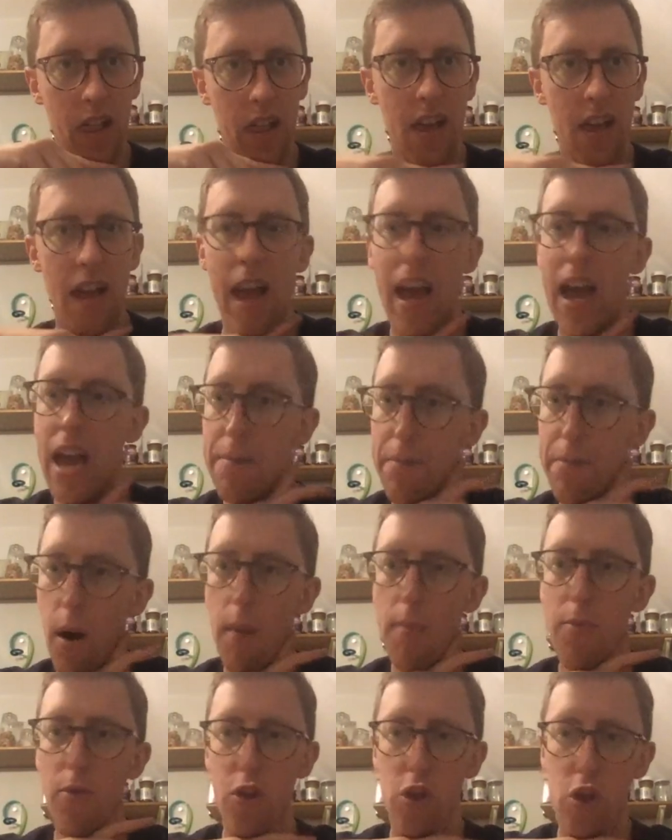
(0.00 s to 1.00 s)
Hey Bob,
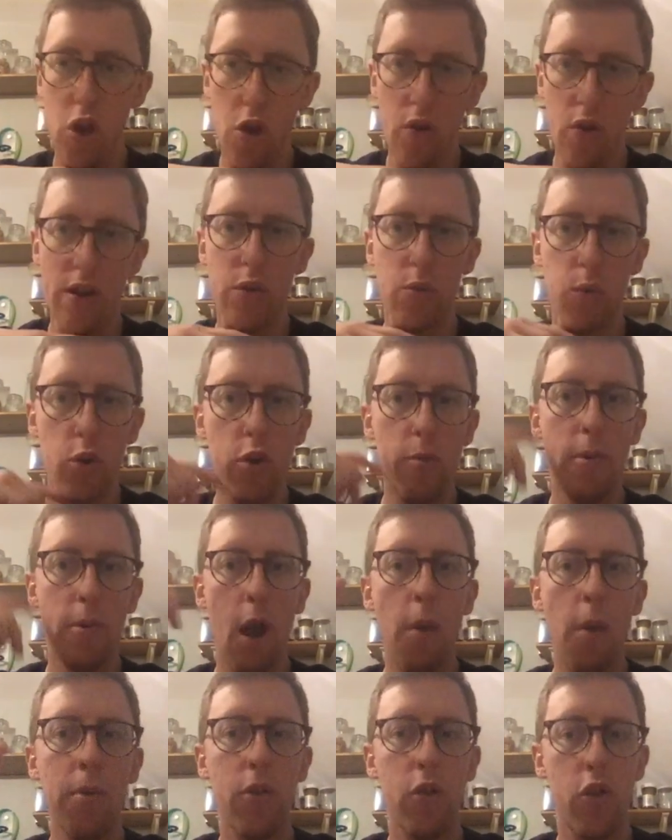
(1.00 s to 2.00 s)
just curious, would you be
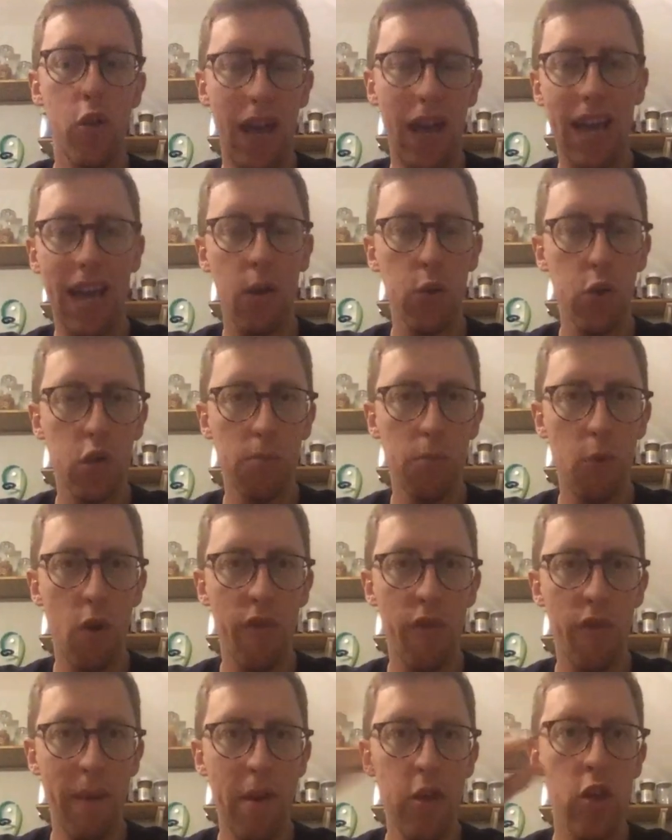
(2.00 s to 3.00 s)
open to checking out some more
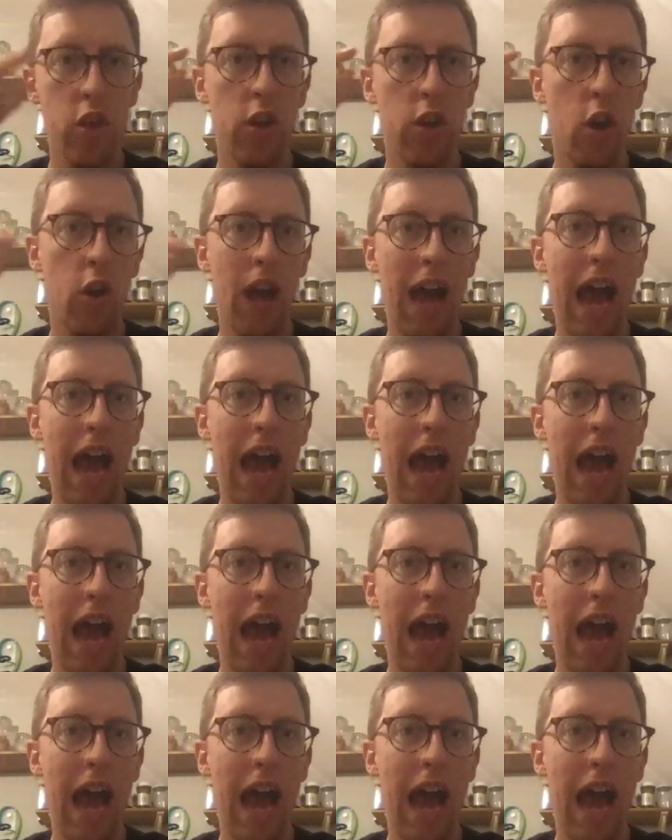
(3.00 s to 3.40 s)
information on